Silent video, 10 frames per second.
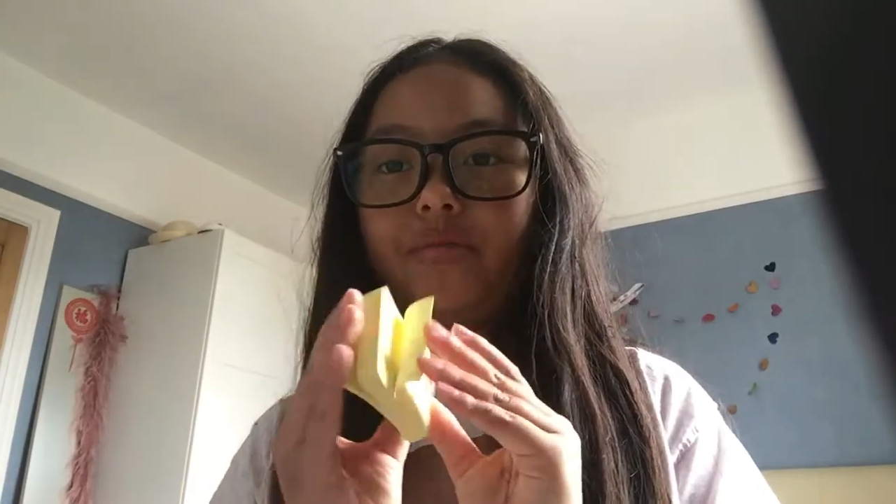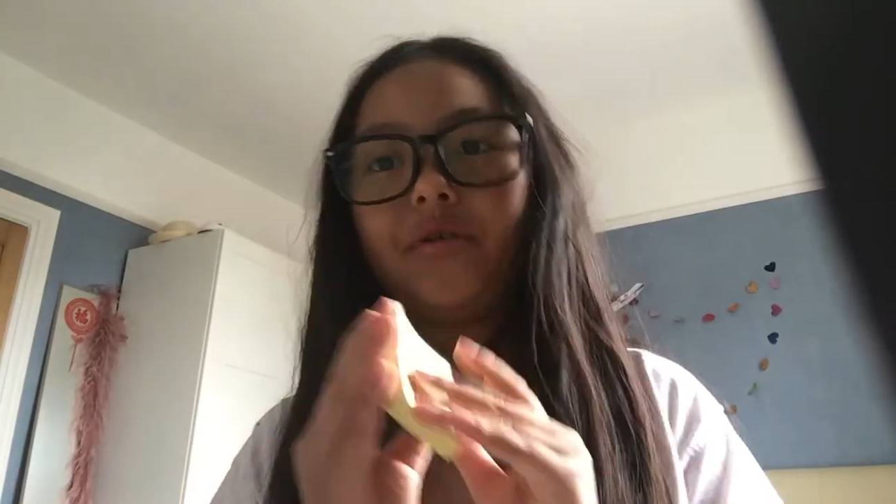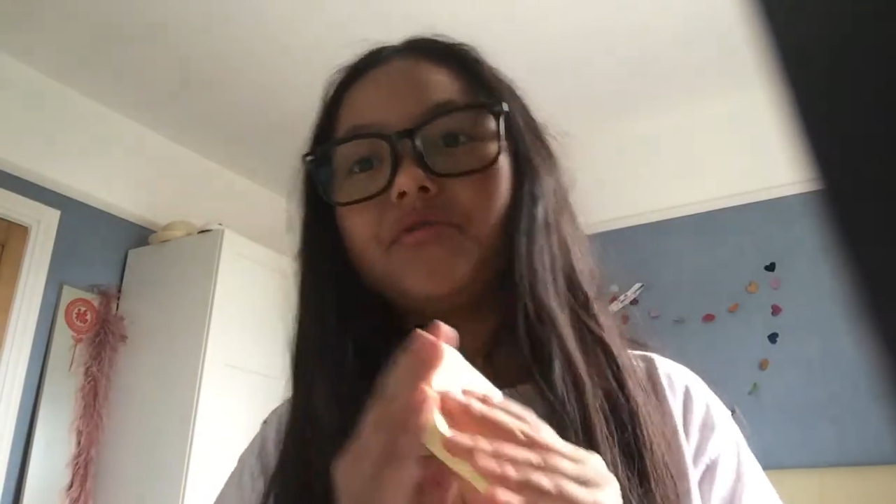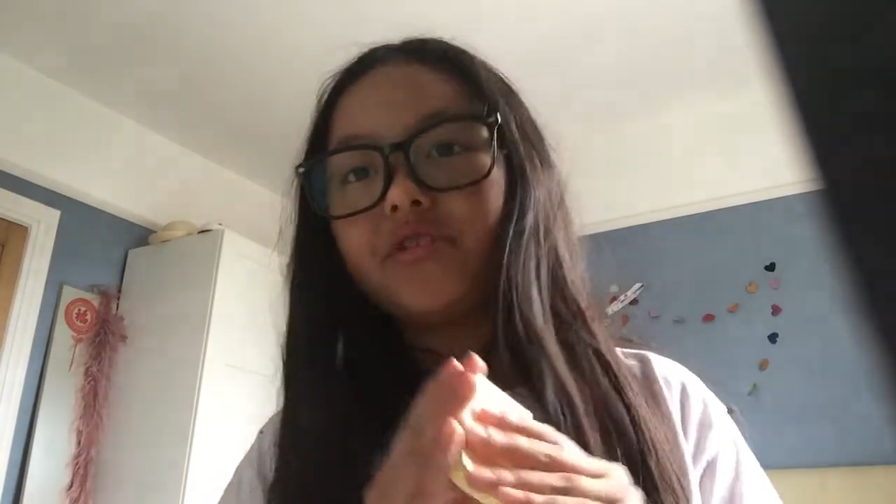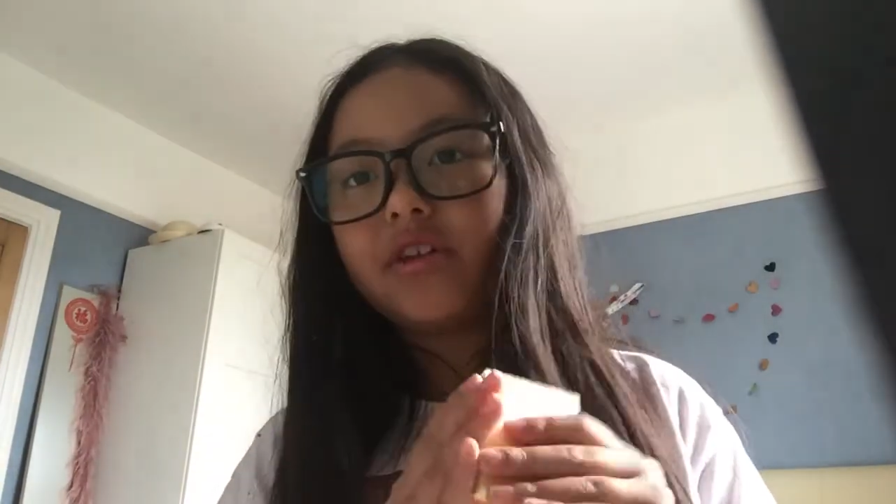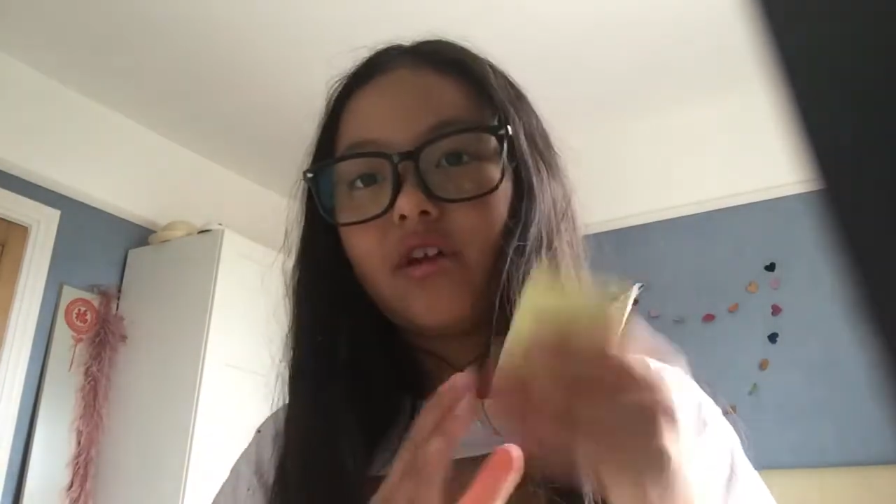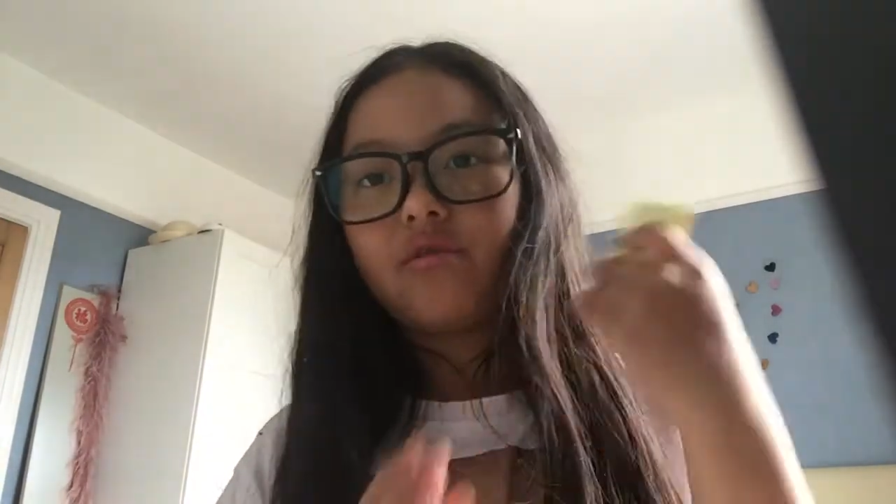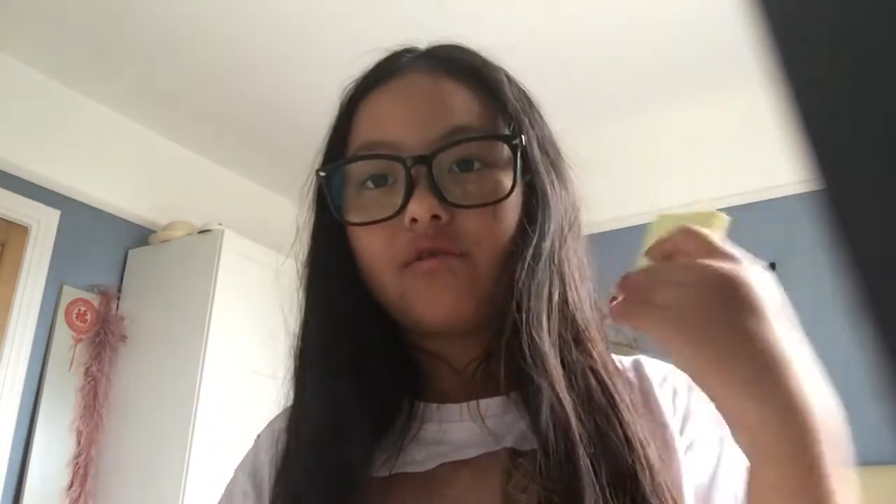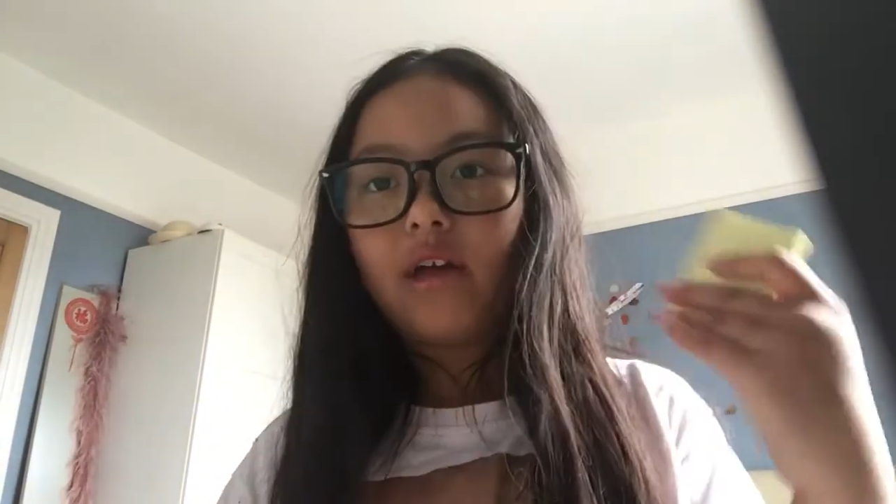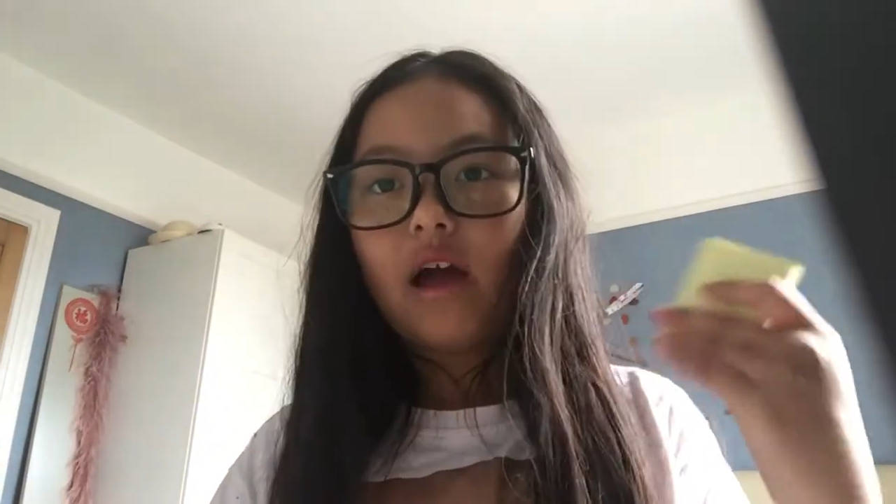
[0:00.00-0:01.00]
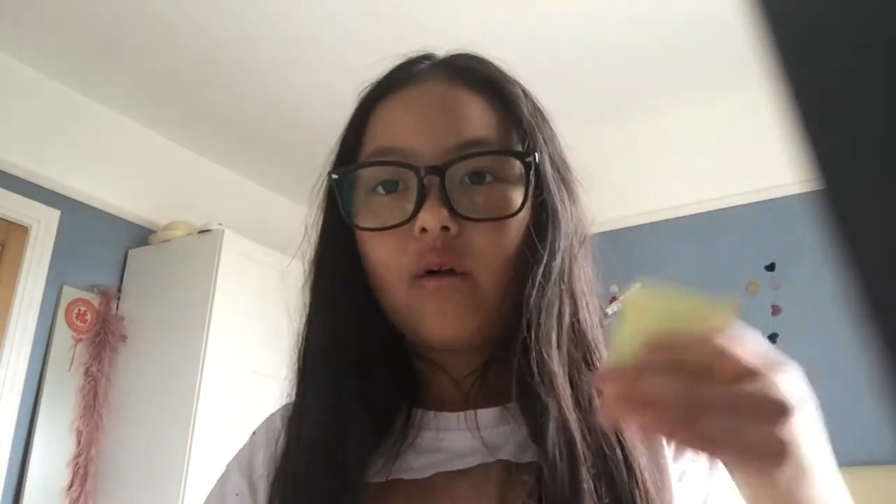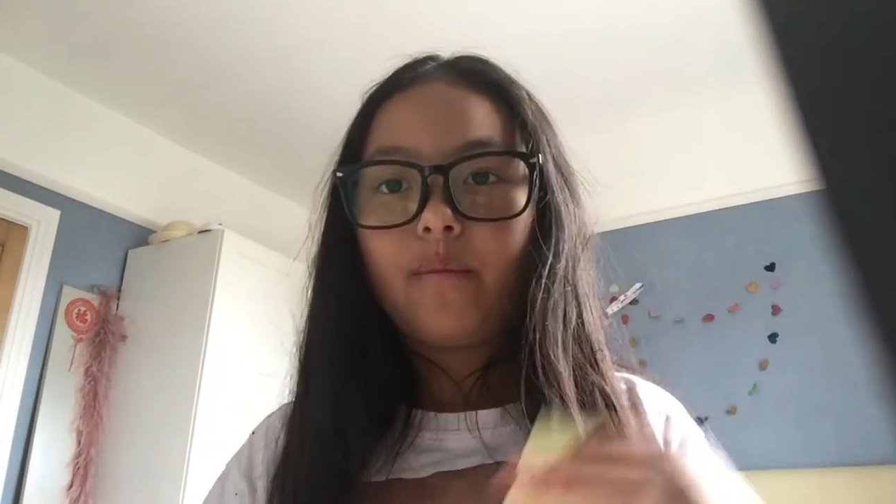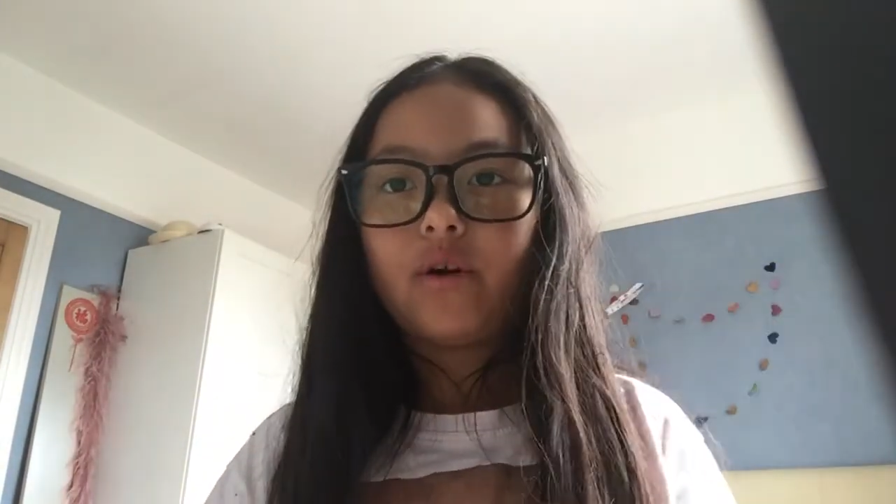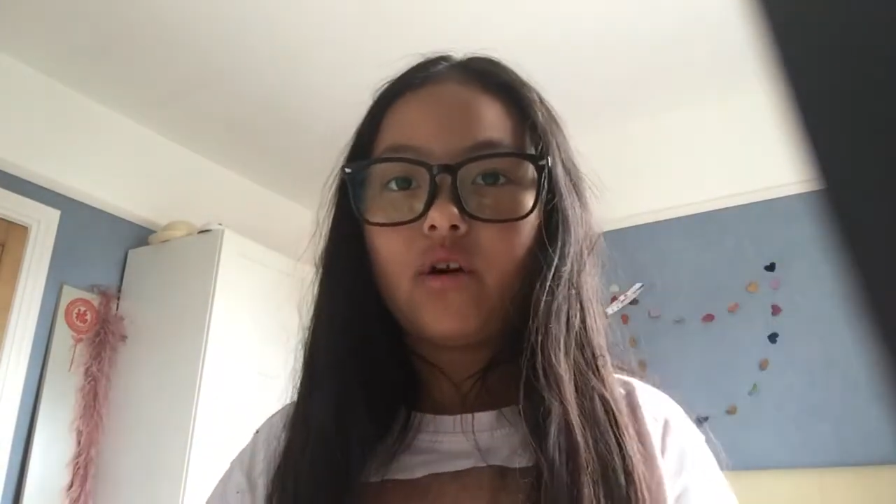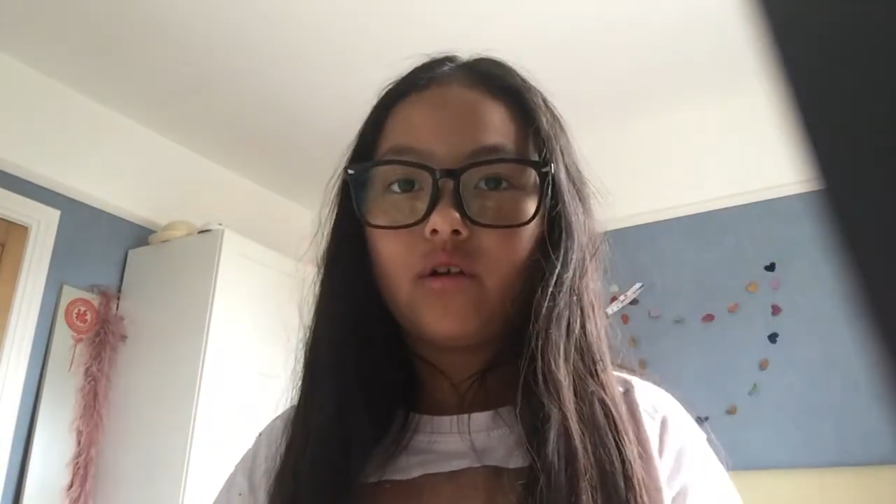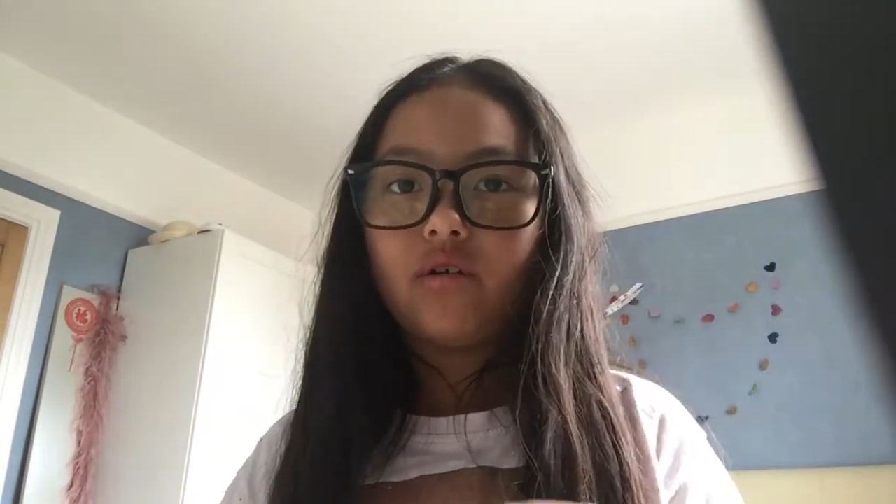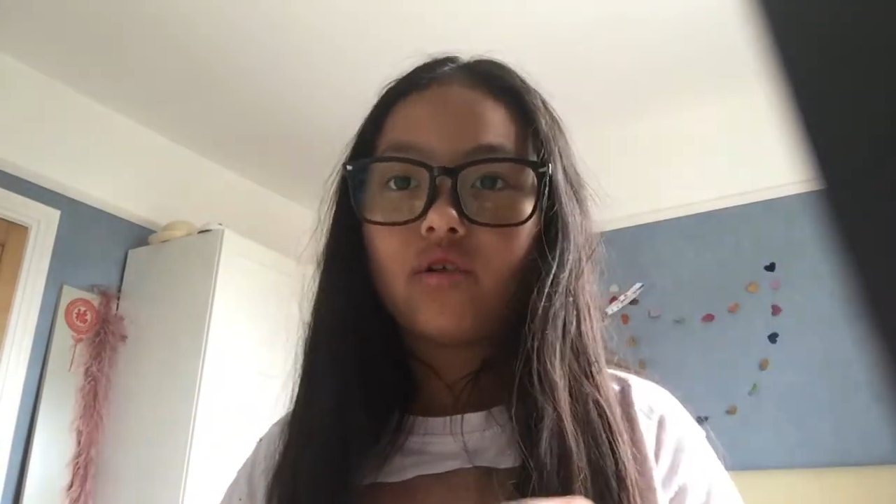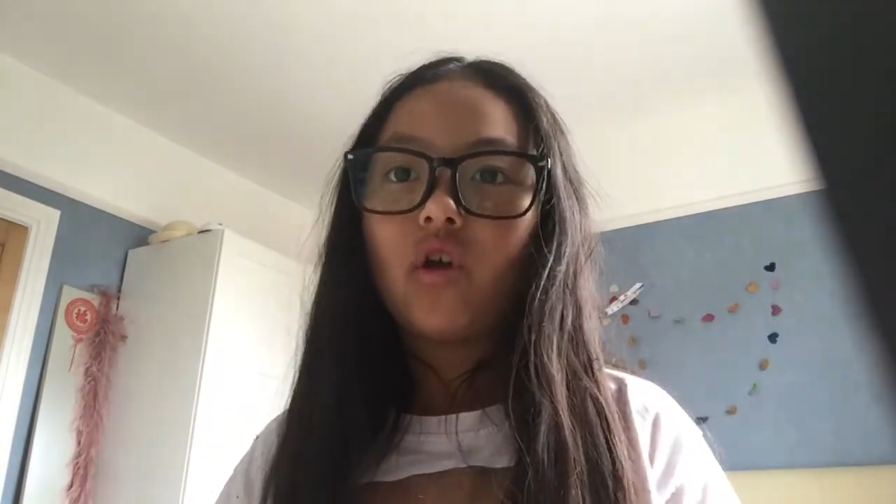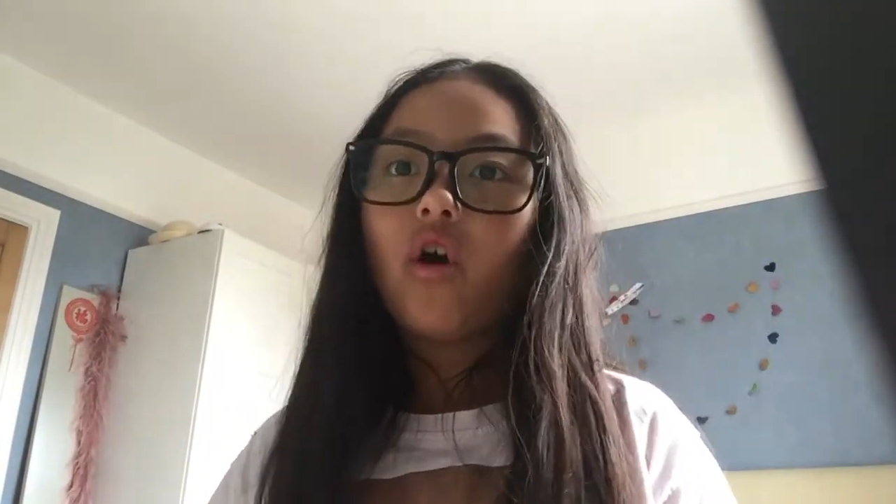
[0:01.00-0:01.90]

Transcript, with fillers: post-it notes now because,